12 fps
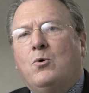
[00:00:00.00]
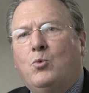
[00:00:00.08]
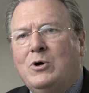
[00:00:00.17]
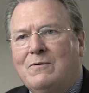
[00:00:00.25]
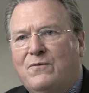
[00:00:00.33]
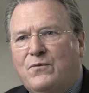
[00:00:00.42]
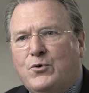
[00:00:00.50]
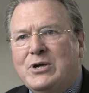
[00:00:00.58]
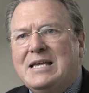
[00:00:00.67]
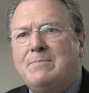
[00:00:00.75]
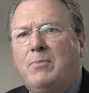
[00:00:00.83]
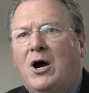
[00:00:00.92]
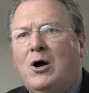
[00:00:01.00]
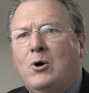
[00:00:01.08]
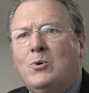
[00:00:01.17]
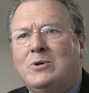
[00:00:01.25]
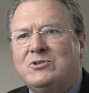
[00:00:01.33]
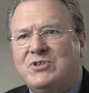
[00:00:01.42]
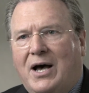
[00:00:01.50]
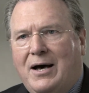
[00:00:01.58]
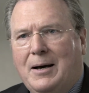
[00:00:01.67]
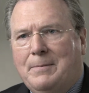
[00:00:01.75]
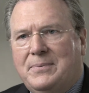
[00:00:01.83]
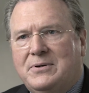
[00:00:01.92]
will free borrowers
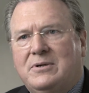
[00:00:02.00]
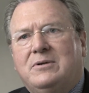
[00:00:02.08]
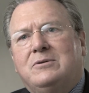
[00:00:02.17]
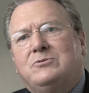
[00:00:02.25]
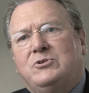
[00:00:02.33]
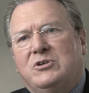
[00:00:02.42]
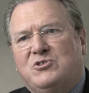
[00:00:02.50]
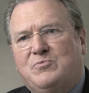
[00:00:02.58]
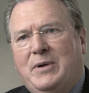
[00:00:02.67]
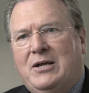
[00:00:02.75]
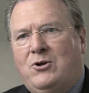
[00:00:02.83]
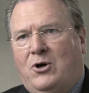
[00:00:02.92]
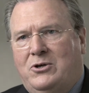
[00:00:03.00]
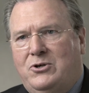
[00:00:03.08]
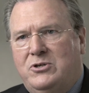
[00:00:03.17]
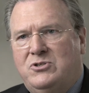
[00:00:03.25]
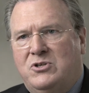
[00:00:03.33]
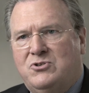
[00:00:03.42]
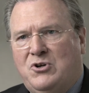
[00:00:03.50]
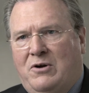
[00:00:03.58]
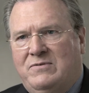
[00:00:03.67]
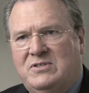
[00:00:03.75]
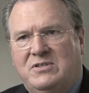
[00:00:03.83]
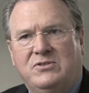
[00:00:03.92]
up to spend on goods and
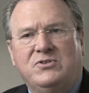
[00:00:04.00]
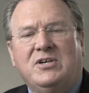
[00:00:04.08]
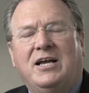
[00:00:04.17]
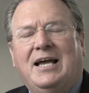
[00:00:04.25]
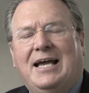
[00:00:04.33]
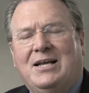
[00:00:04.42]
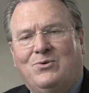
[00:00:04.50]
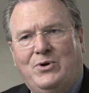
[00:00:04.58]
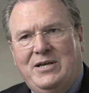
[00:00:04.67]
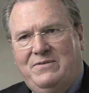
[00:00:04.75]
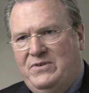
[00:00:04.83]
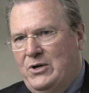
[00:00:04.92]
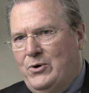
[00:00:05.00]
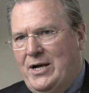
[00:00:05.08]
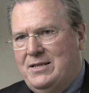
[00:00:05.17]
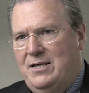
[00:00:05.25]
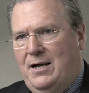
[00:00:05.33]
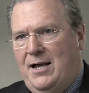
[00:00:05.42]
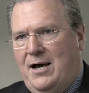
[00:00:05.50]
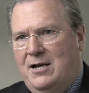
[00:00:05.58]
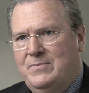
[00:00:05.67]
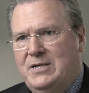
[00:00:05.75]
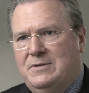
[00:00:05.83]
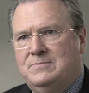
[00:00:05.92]
services and reinvigorate the
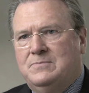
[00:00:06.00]
economy.